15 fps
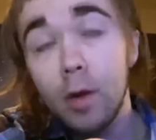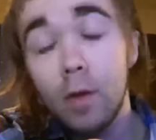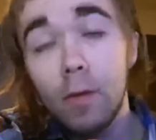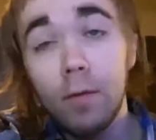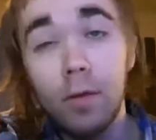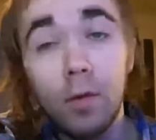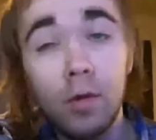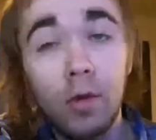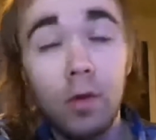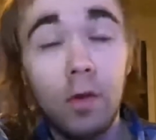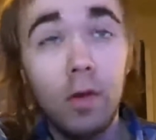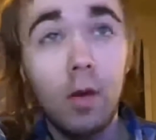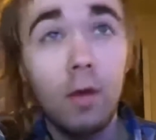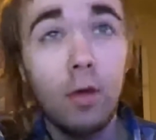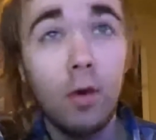Philly
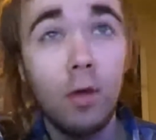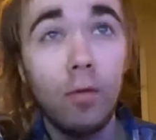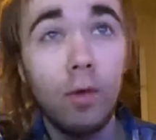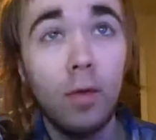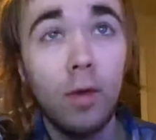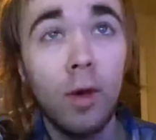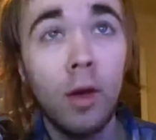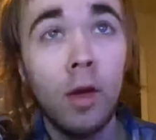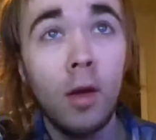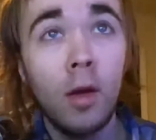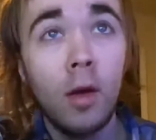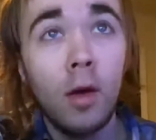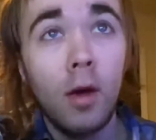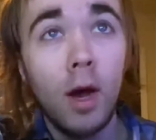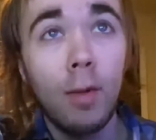cheesesteak, so I'll just read that.
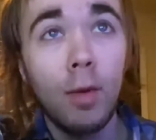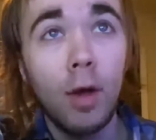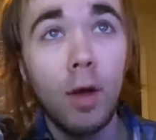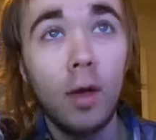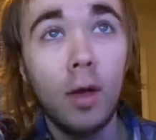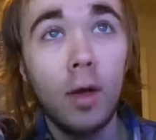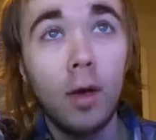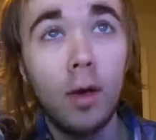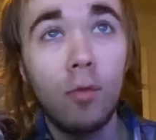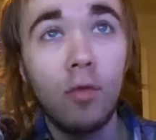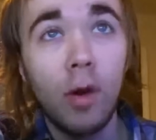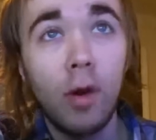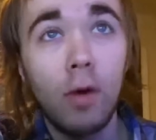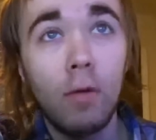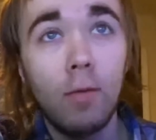I'll probably end up
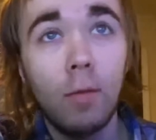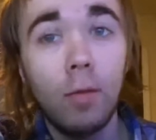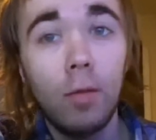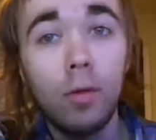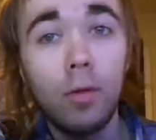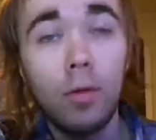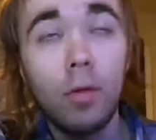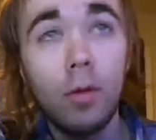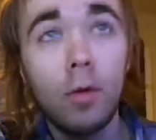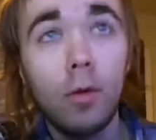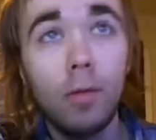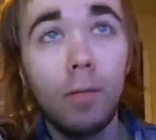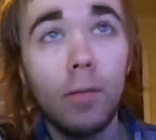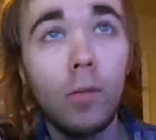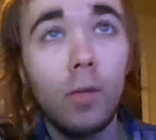trying all four of these,
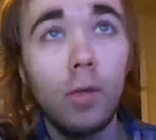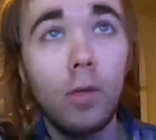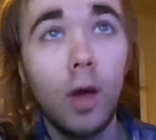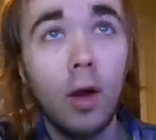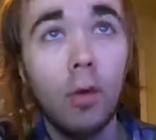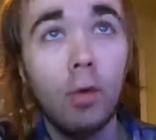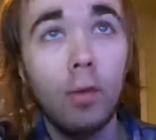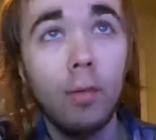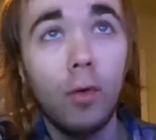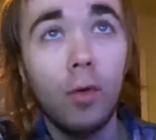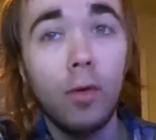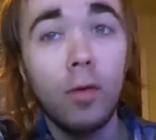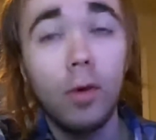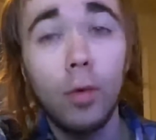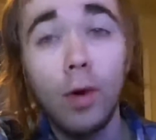so I can read more
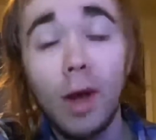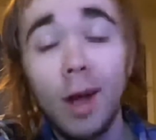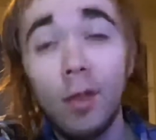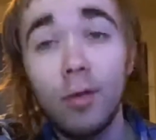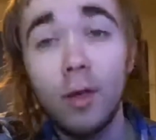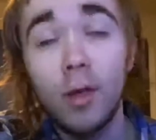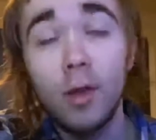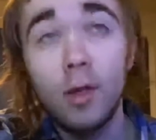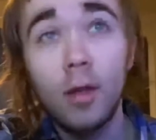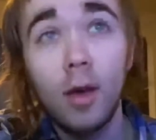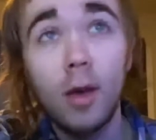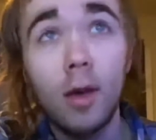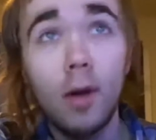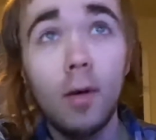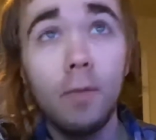into it when I actually get
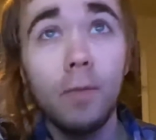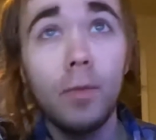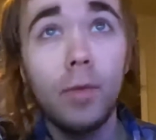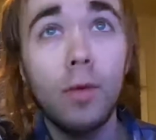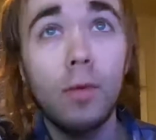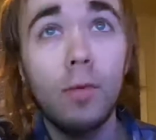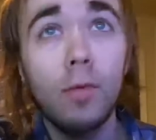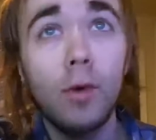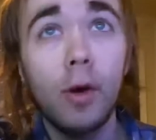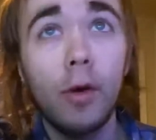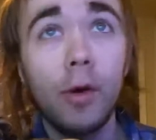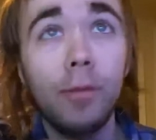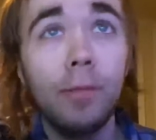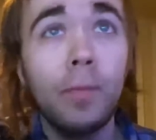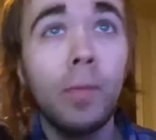that uh,
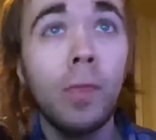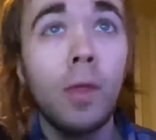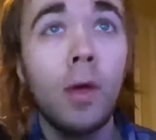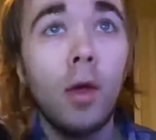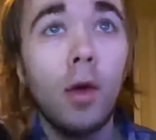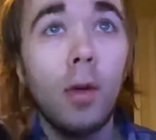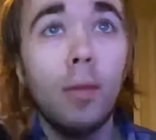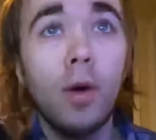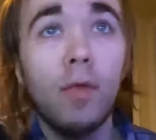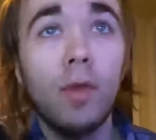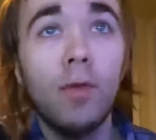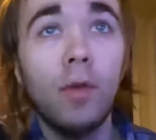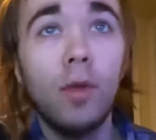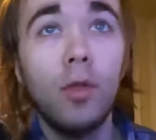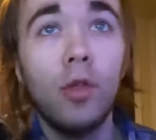variety. But for
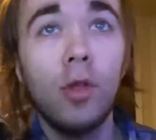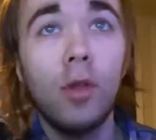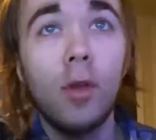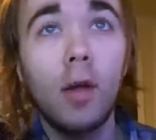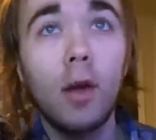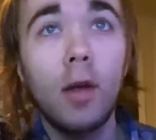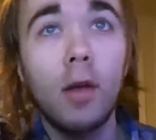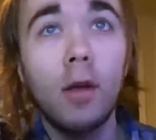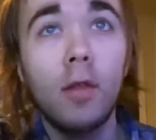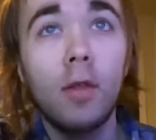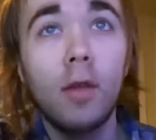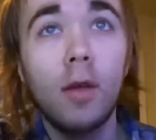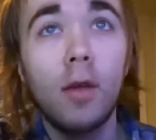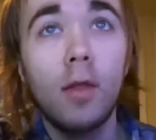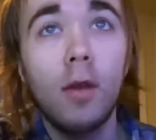the Philly cheesesteak, it's
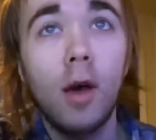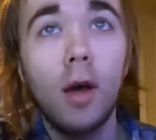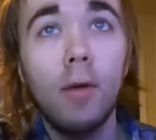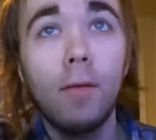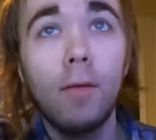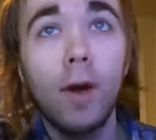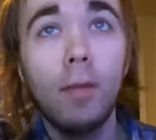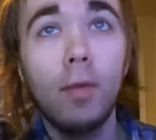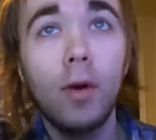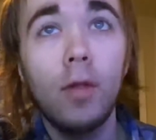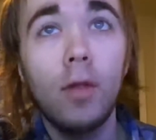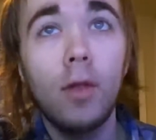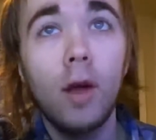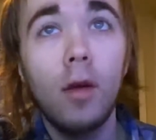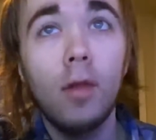an Italian flatbread
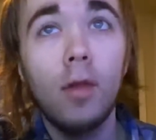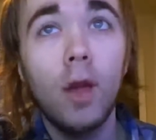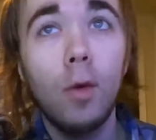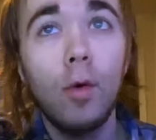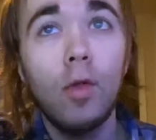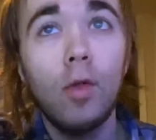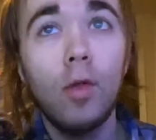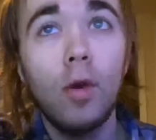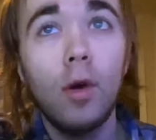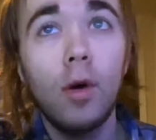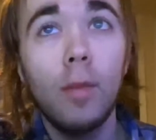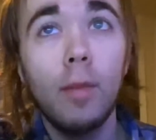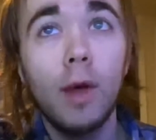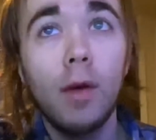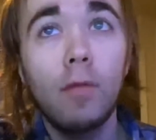style sandwich
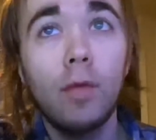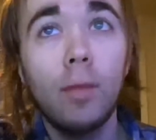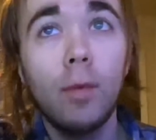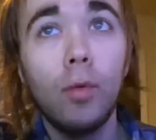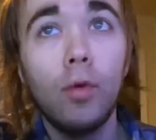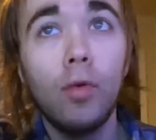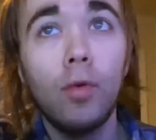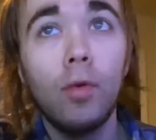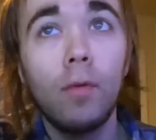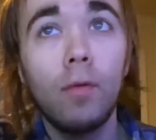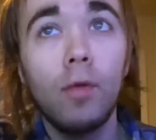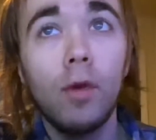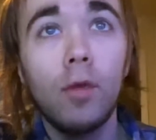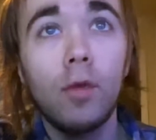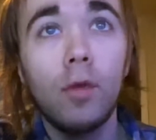uh, made from original
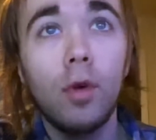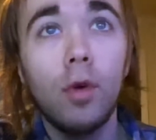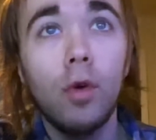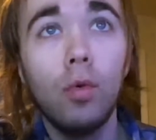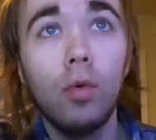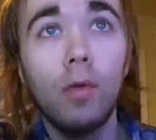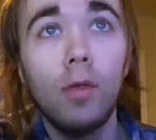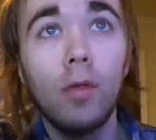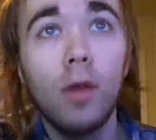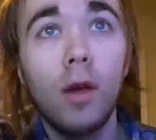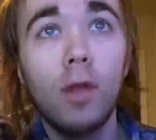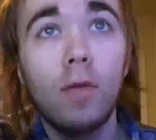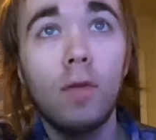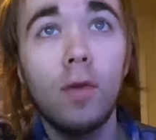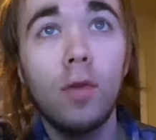fresh dough with
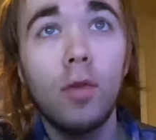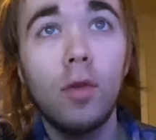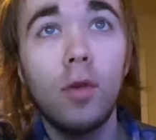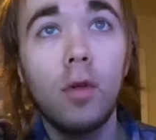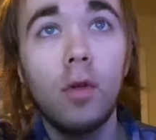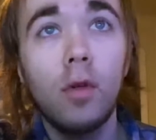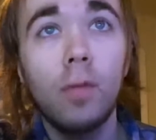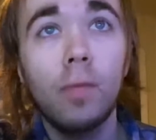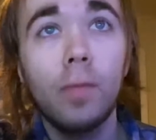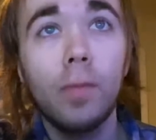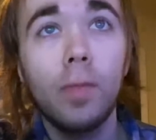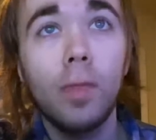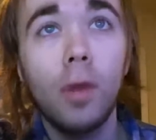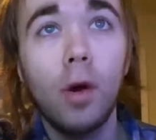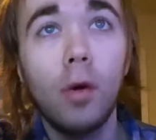sliced Philly cheese,
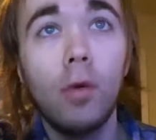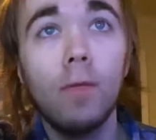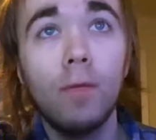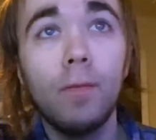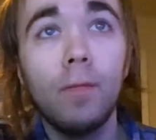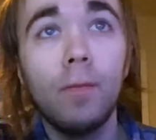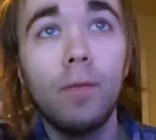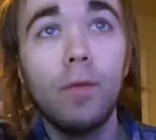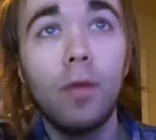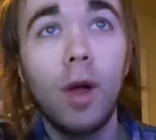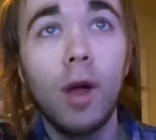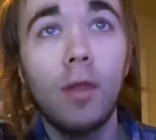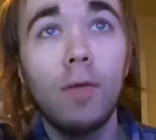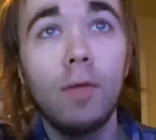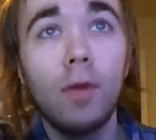or
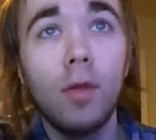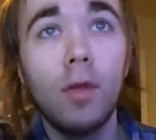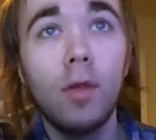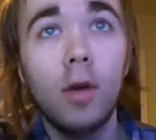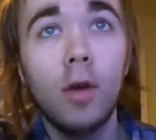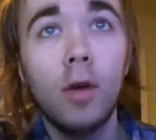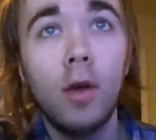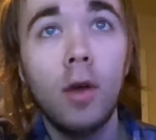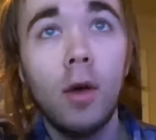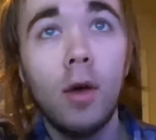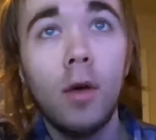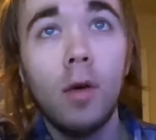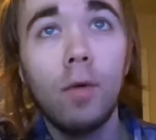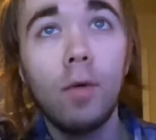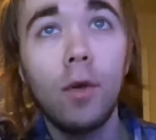sliced Philly steak,
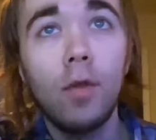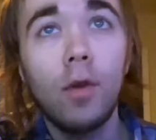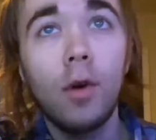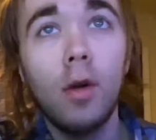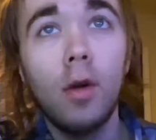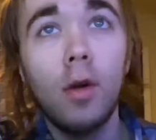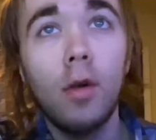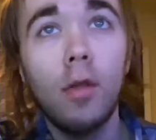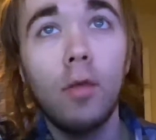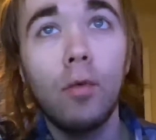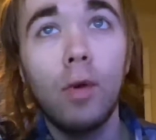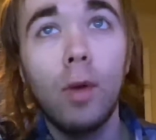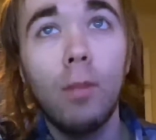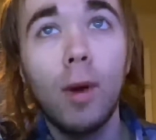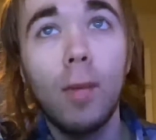fresh cut onions,
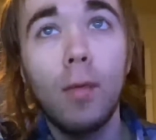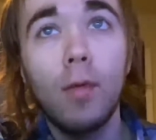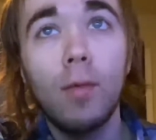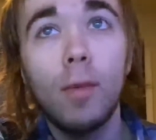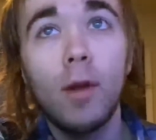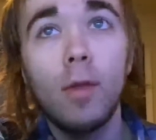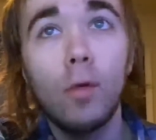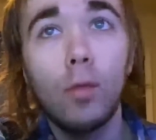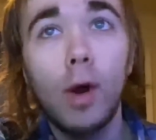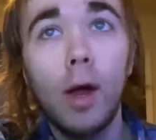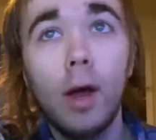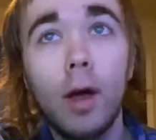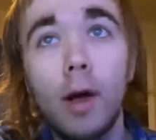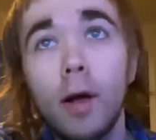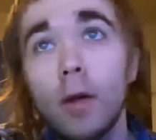green peppers,
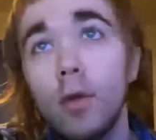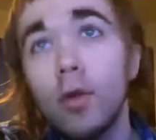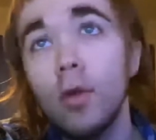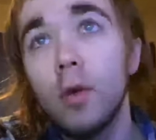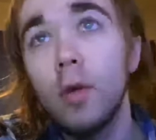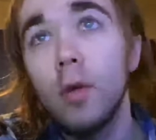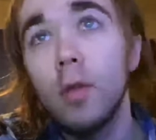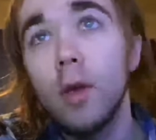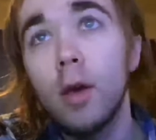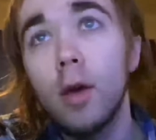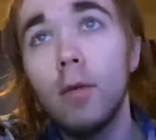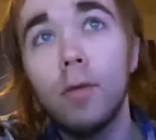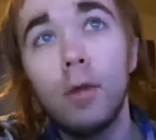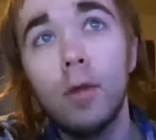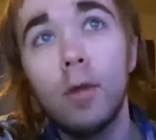mozzarella, cheese,
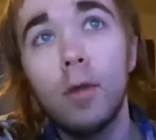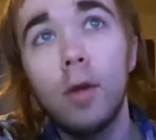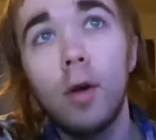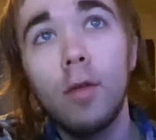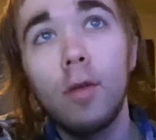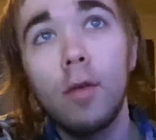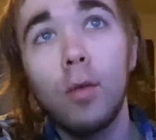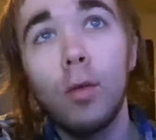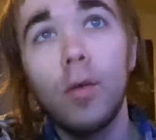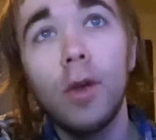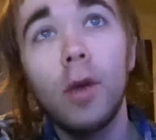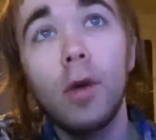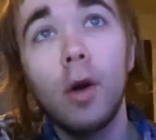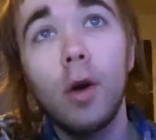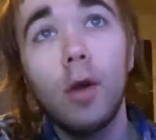and Philly sauce, served with
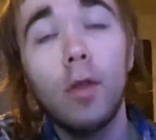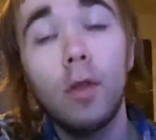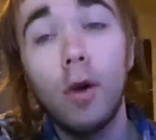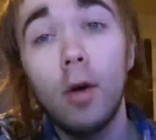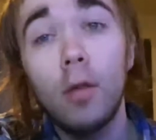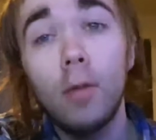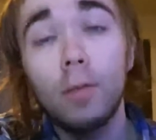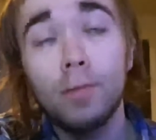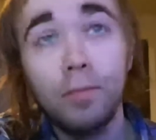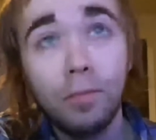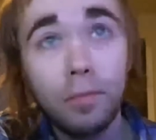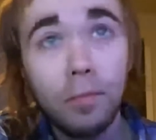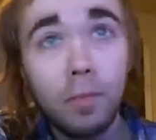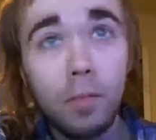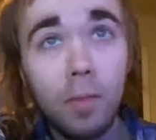a garlic sauce
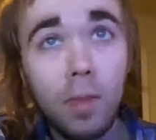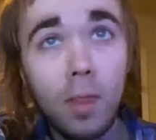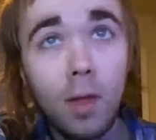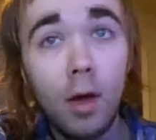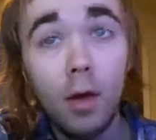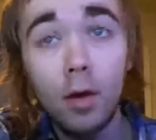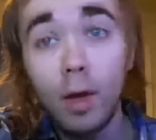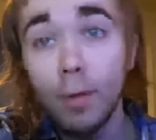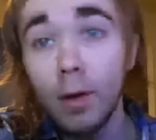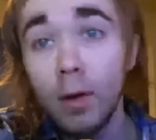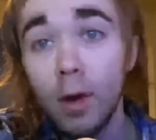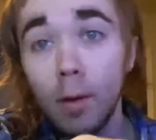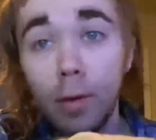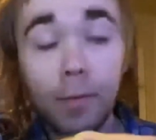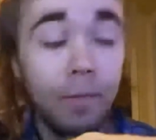dipping
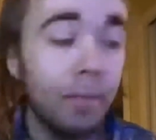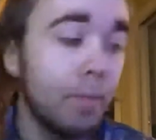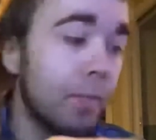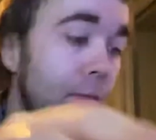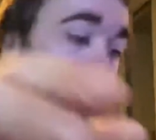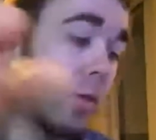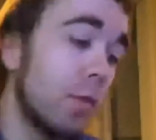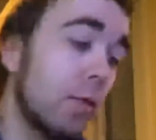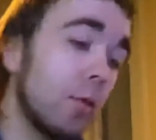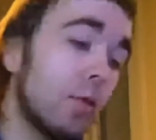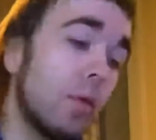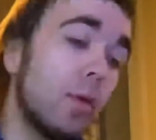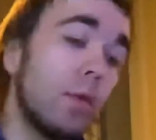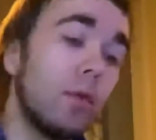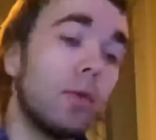cup.
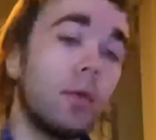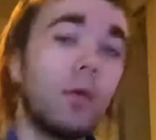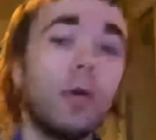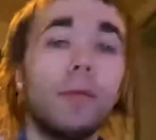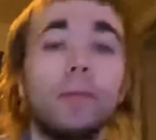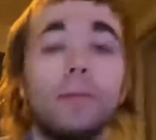All right.